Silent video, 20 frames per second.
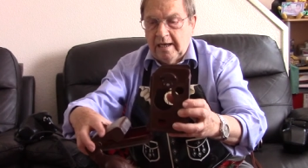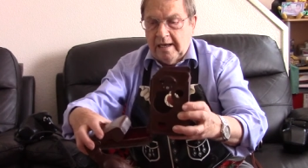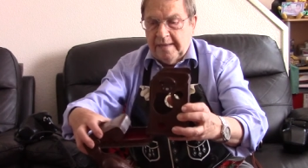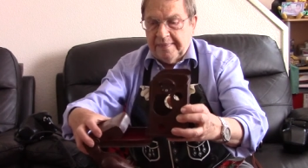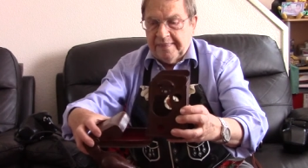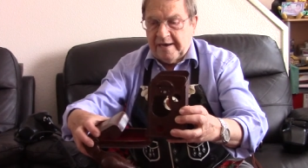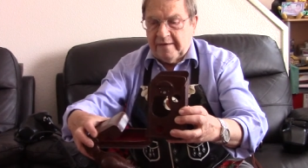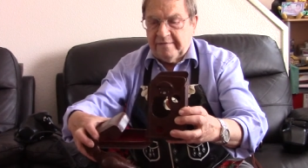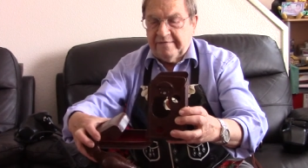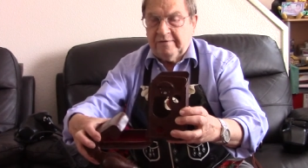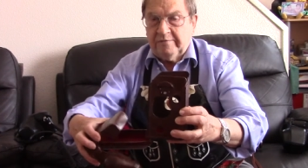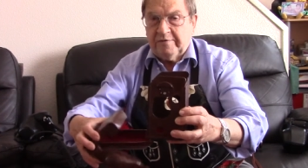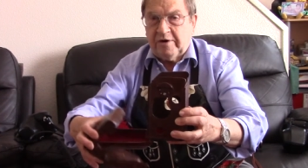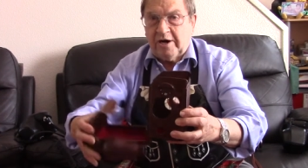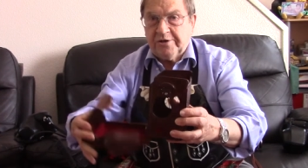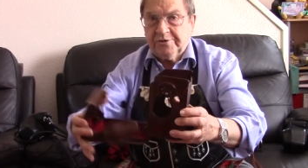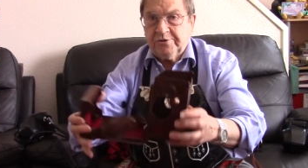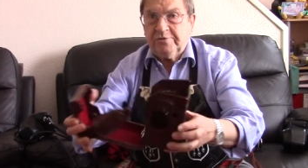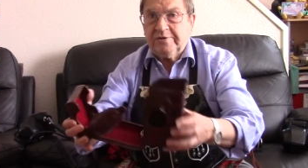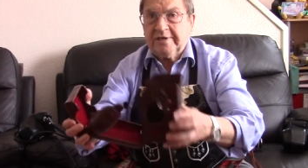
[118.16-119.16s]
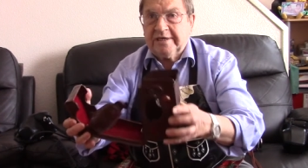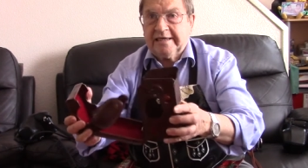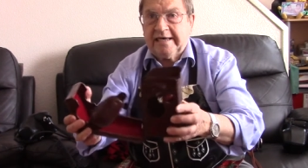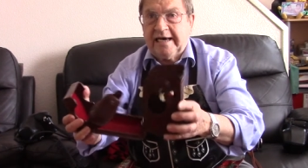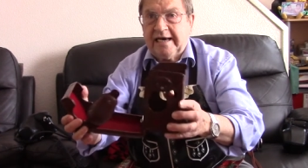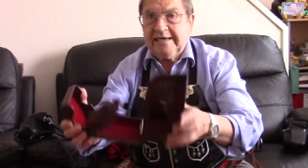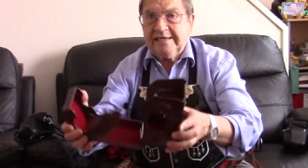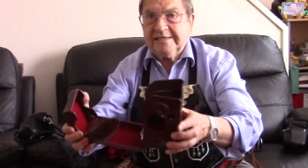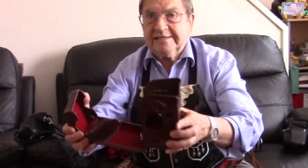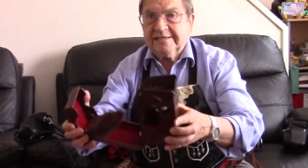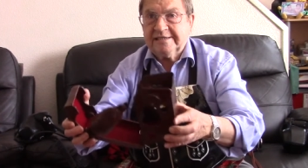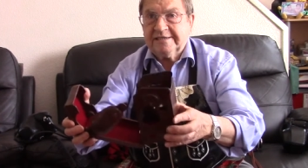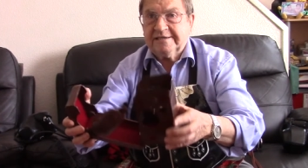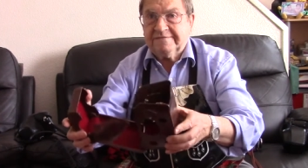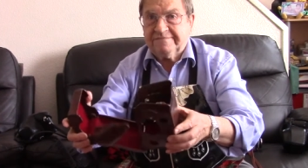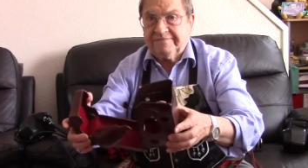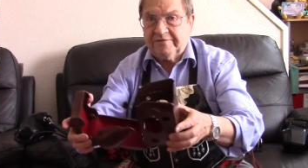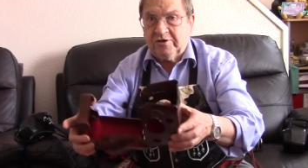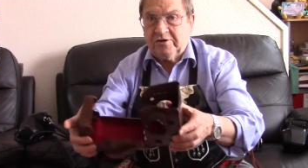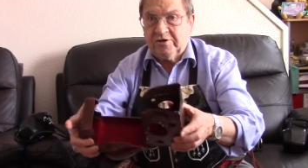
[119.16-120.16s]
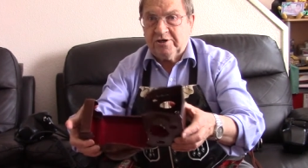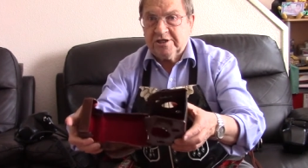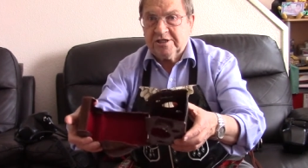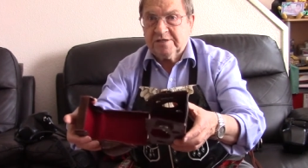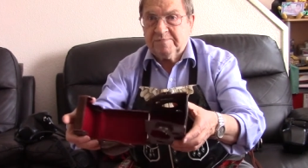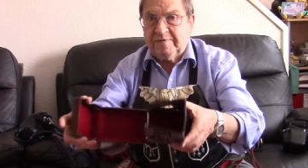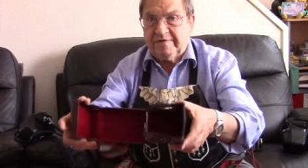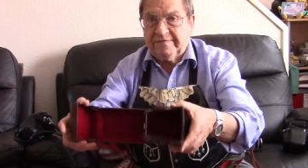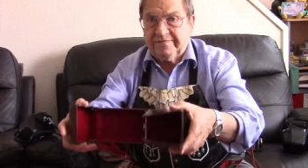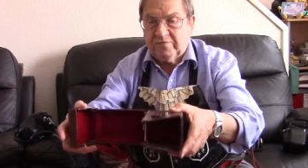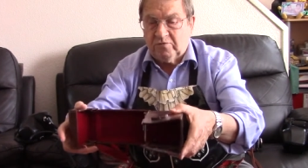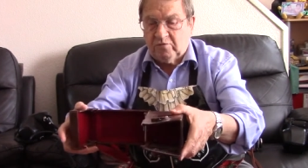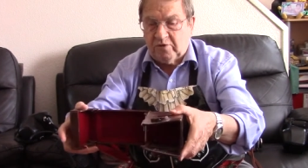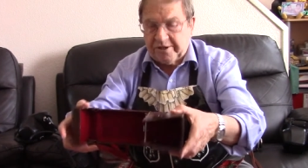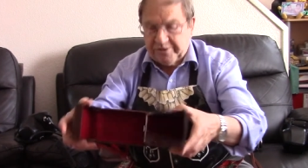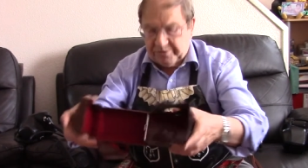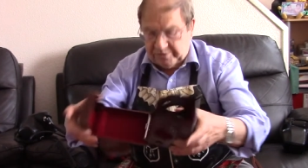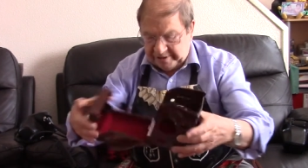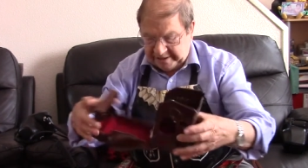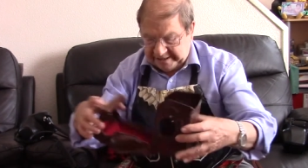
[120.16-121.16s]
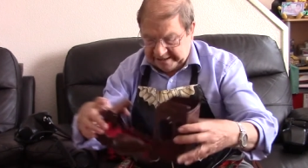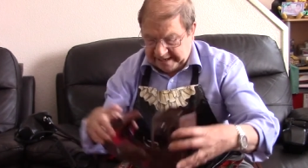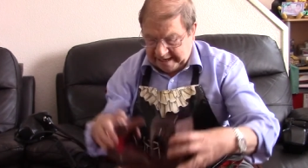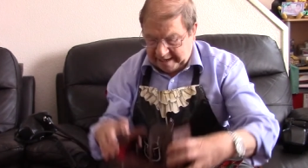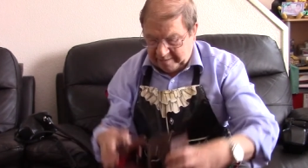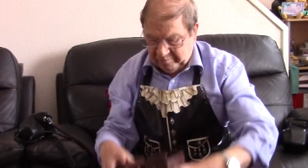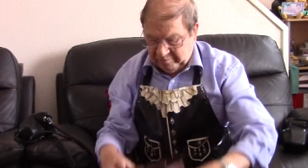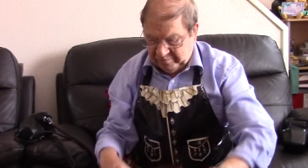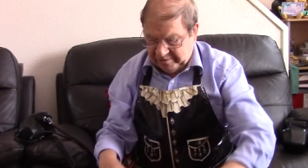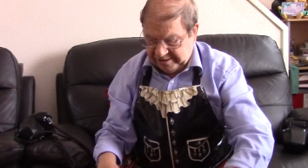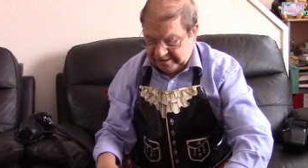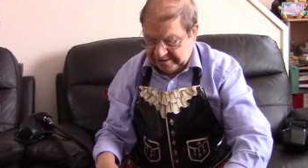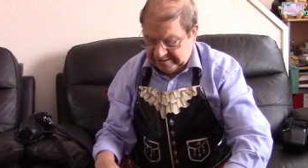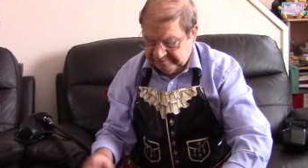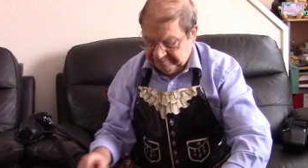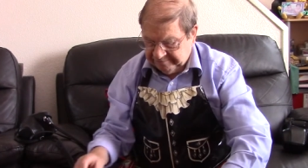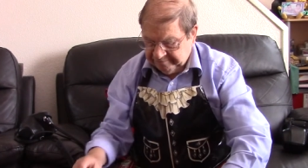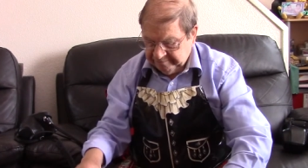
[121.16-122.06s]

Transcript: Now, I do the cases first before I do the cameras.